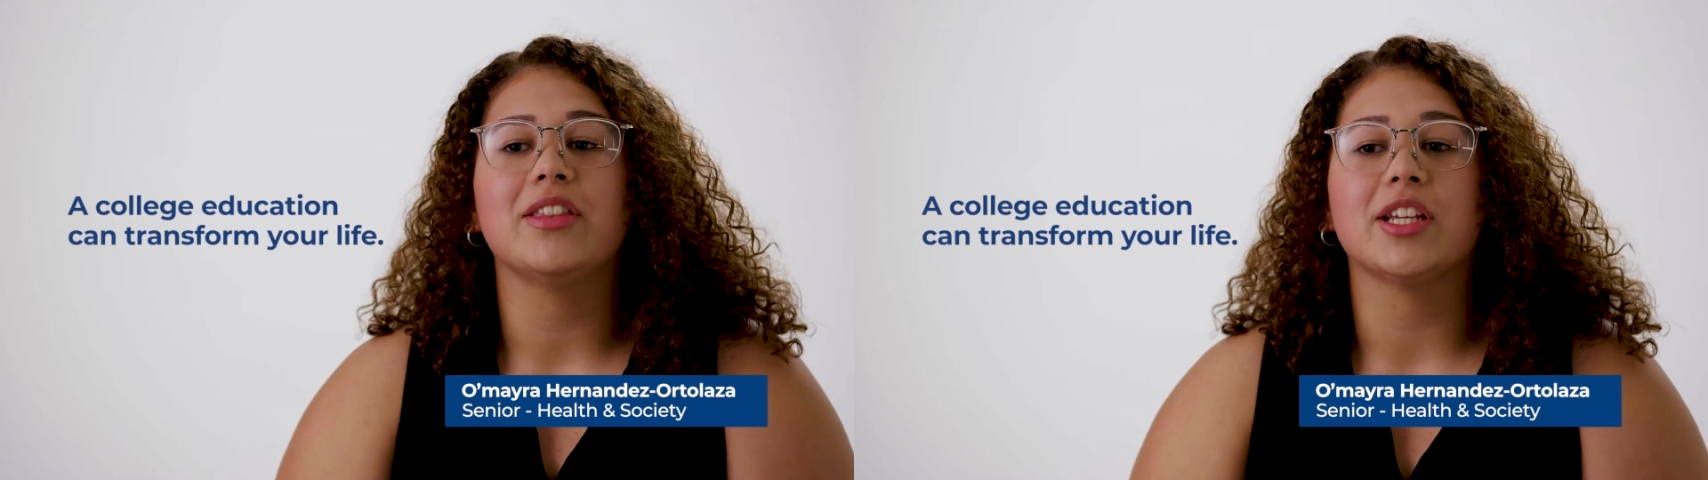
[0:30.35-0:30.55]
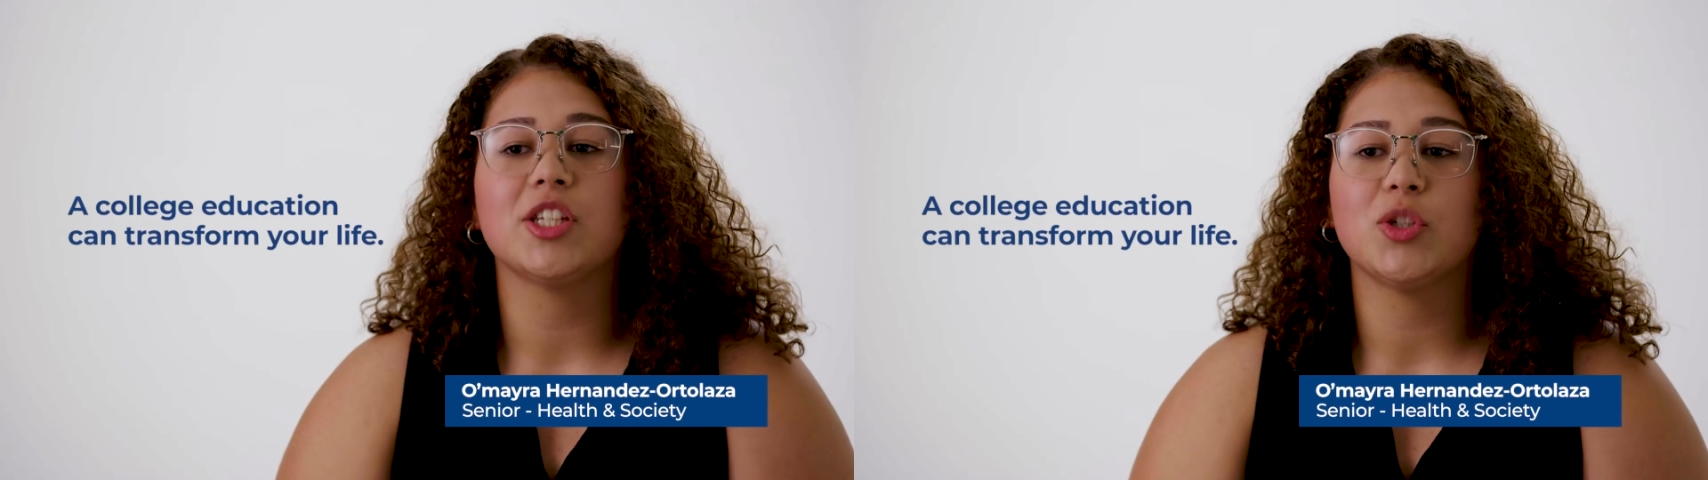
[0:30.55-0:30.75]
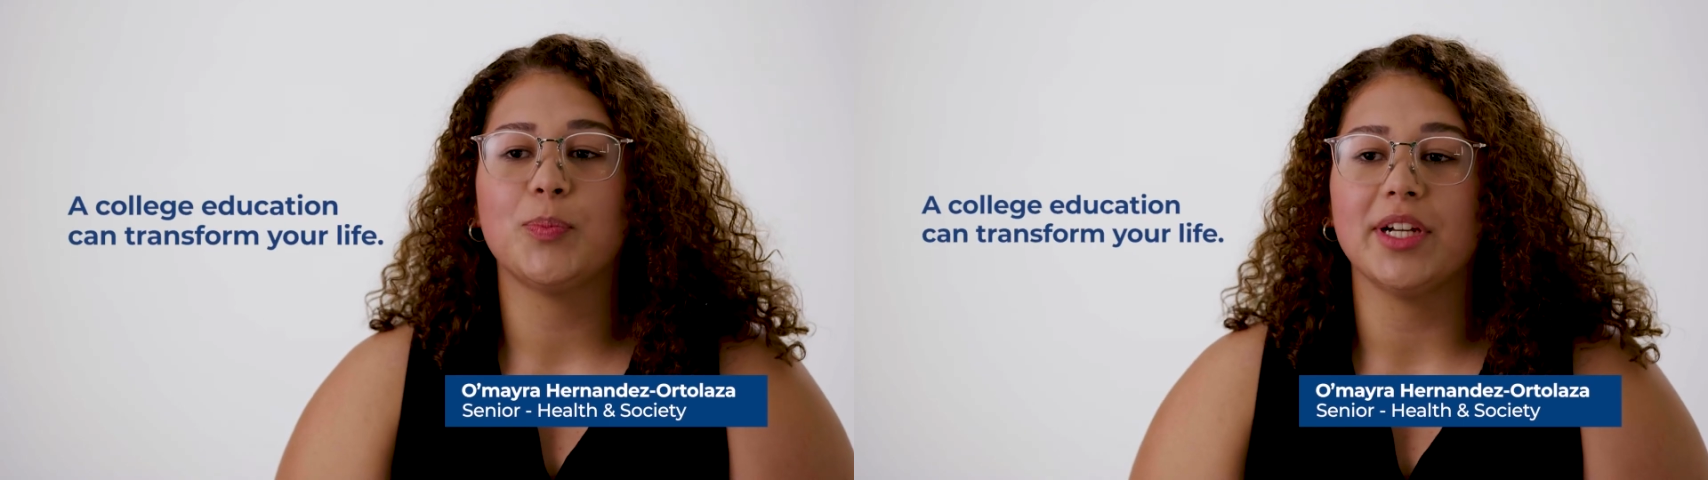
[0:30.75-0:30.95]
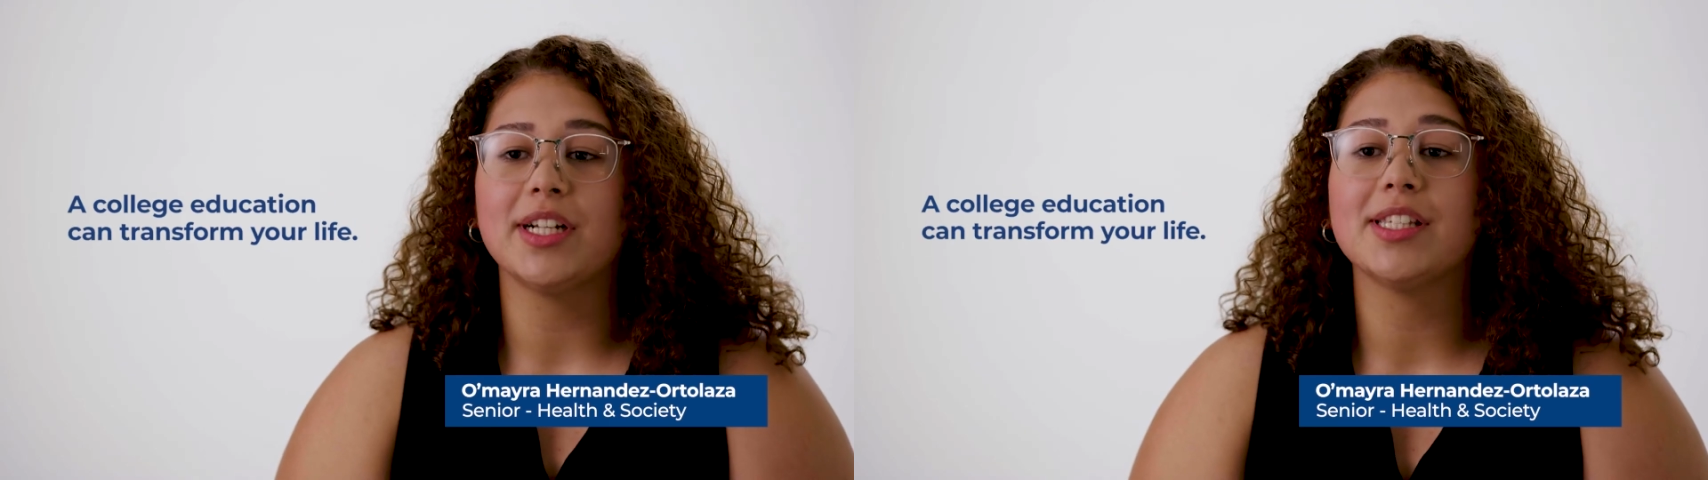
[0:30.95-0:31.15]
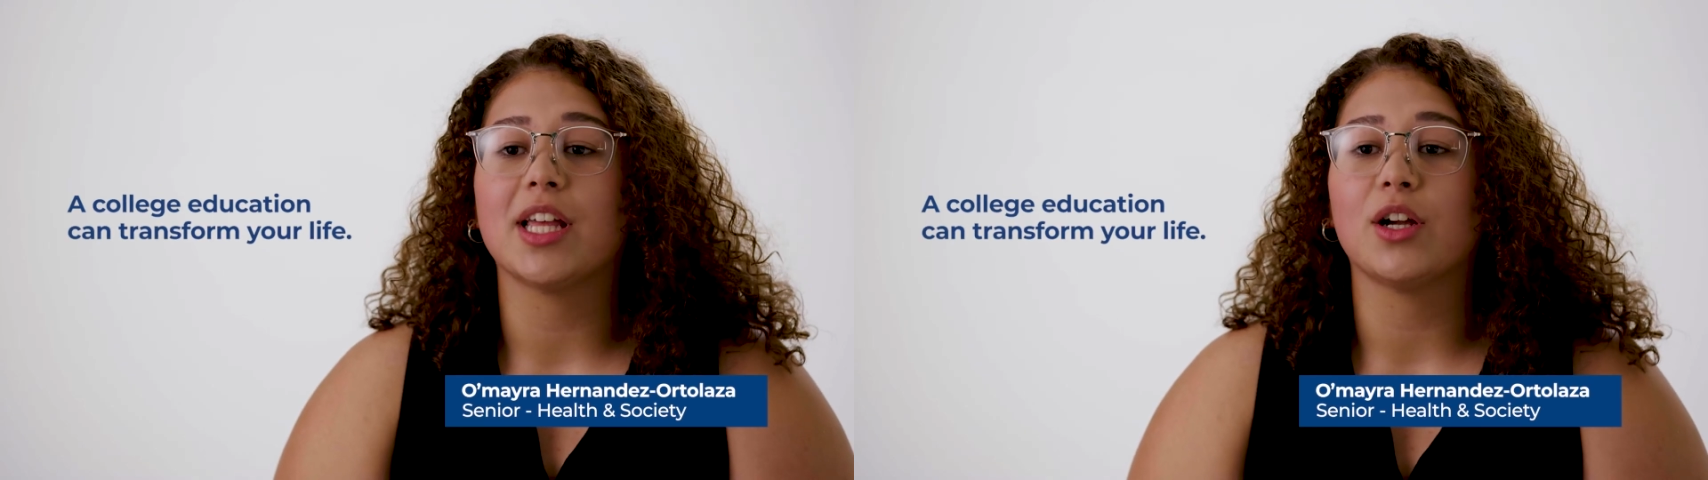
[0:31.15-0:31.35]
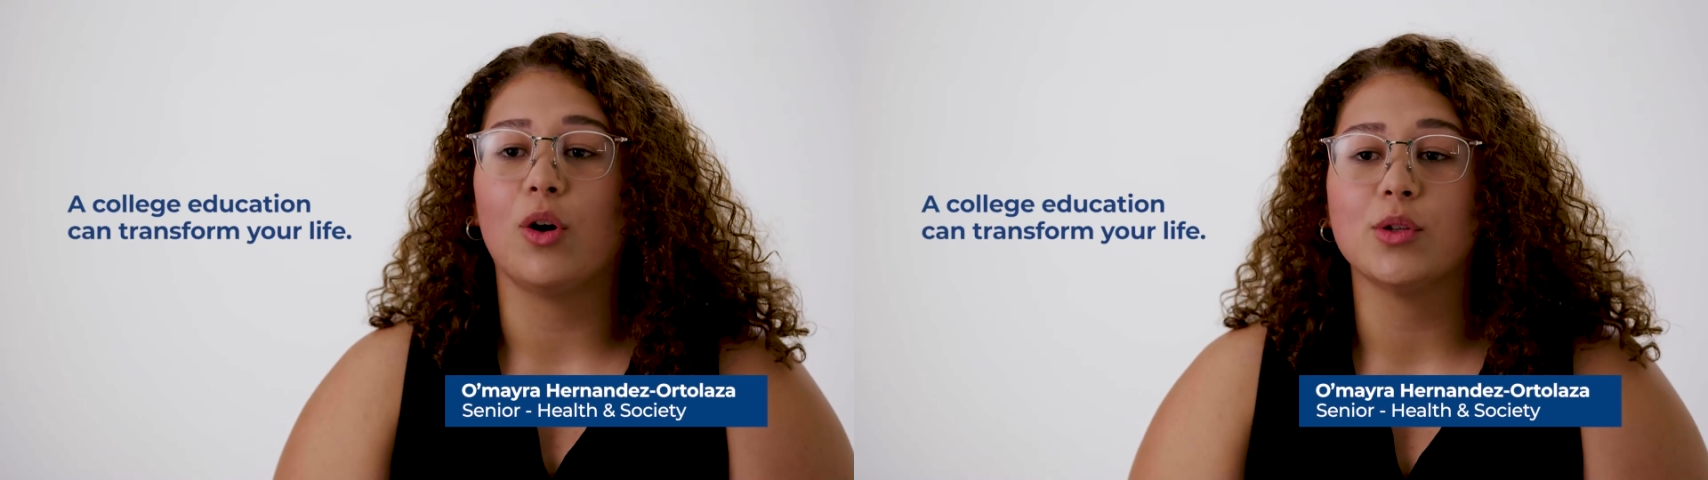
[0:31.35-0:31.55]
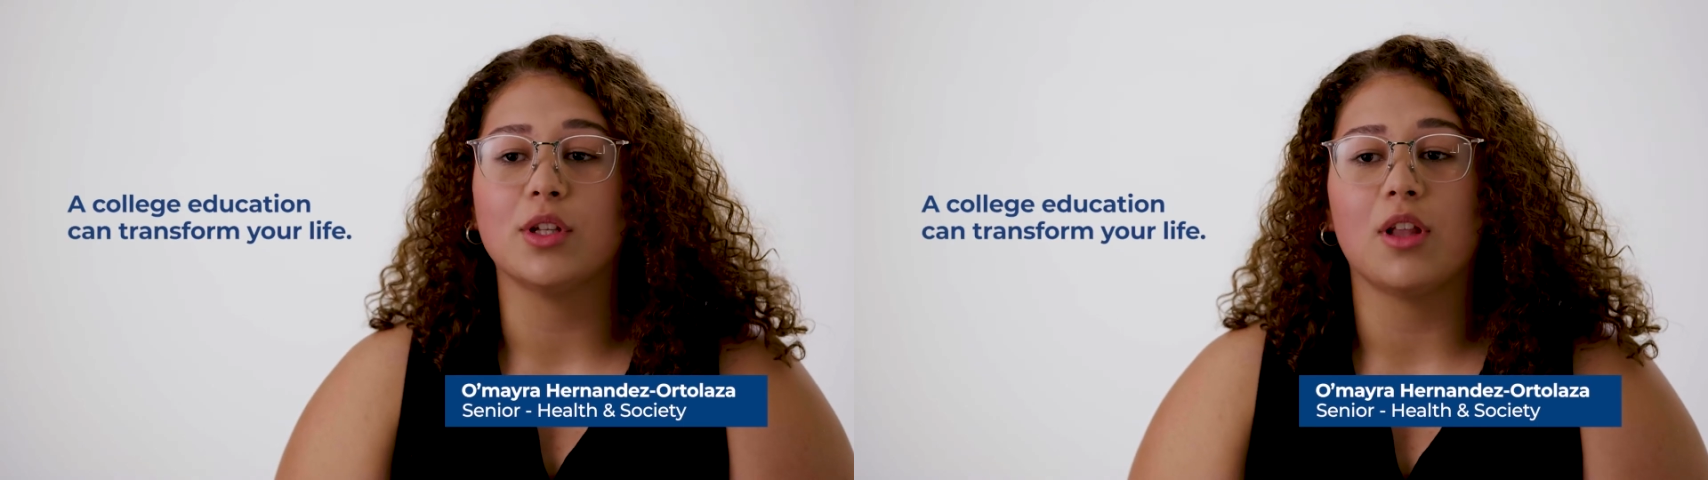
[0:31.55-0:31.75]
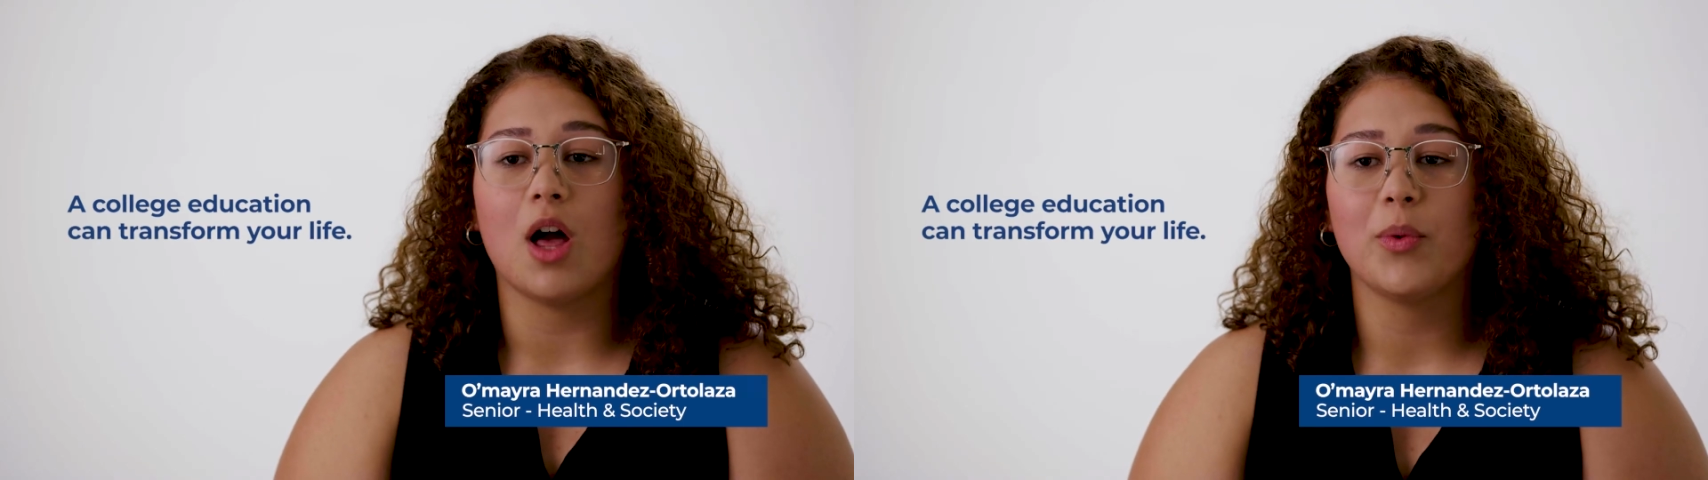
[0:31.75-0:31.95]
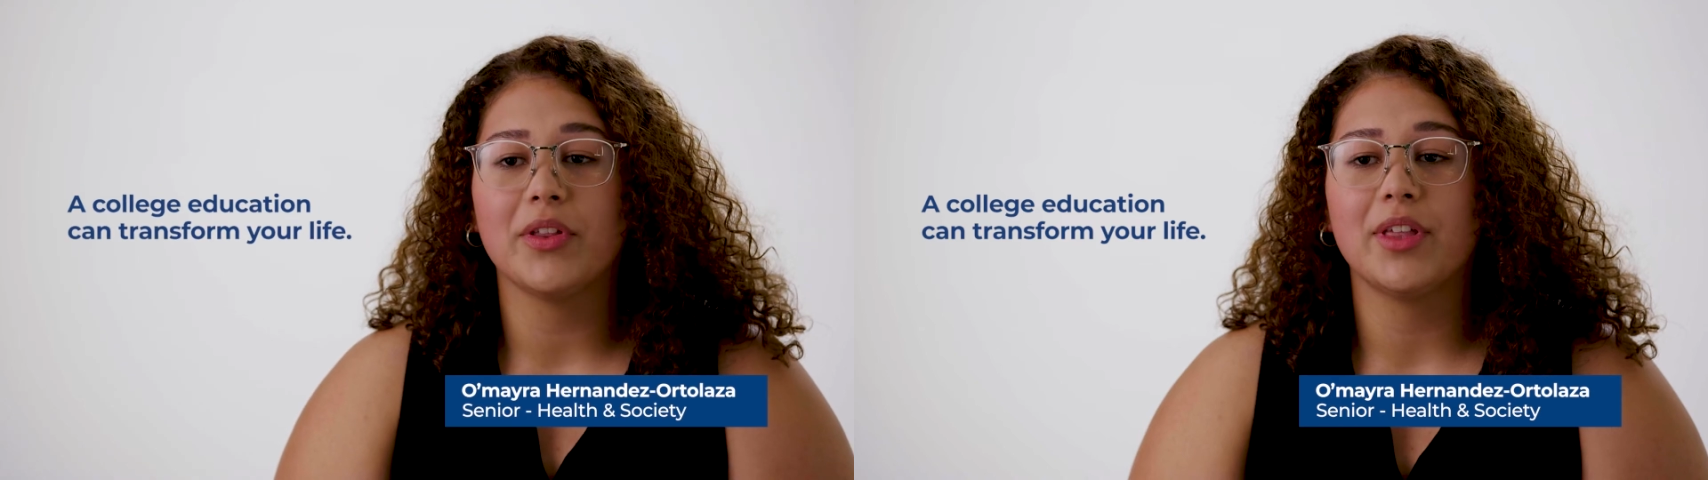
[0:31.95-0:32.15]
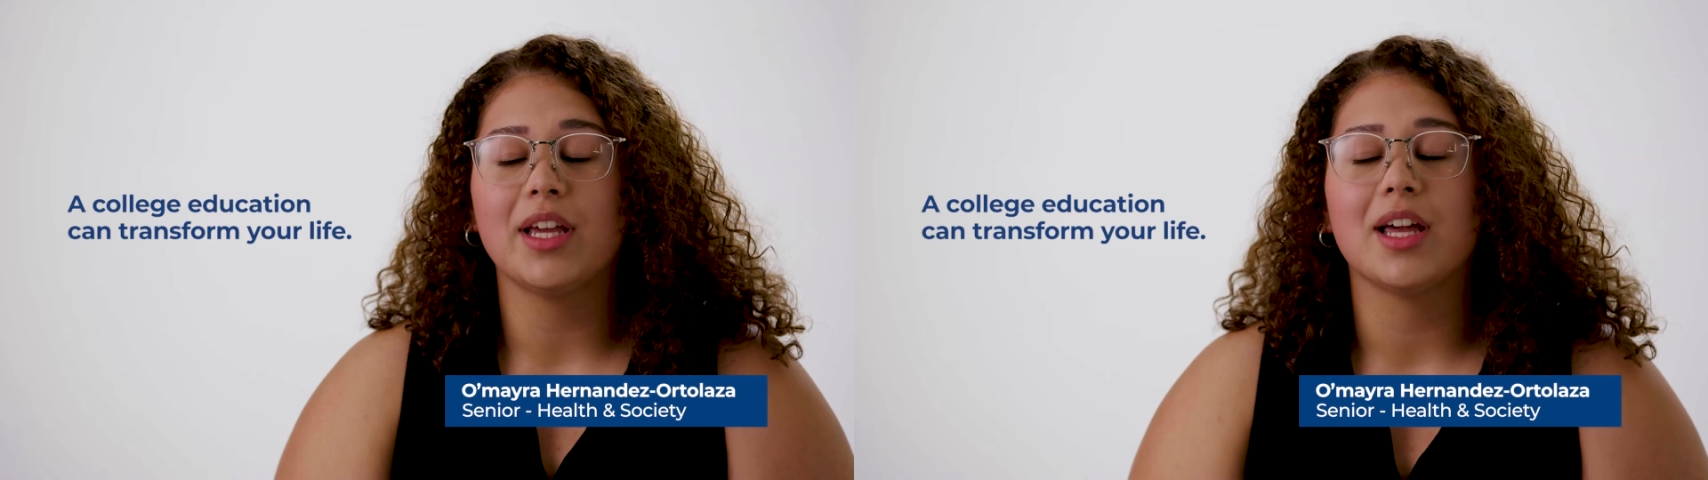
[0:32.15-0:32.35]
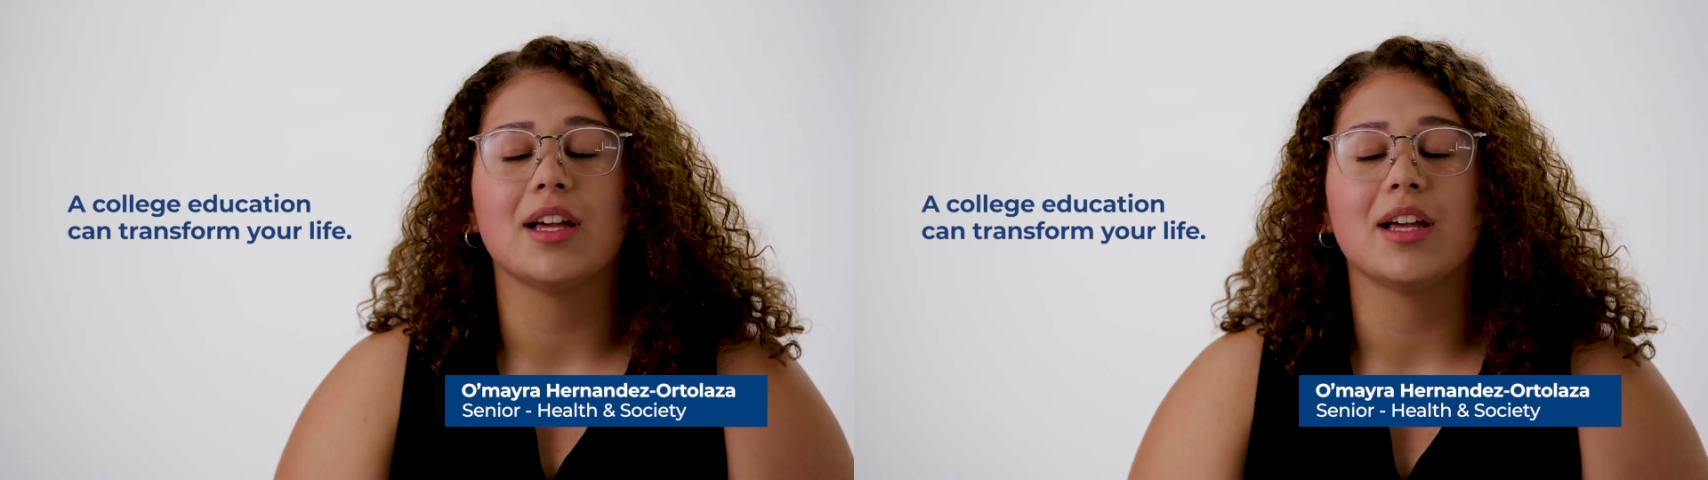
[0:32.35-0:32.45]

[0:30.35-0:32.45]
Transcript: and the experience that goes along with it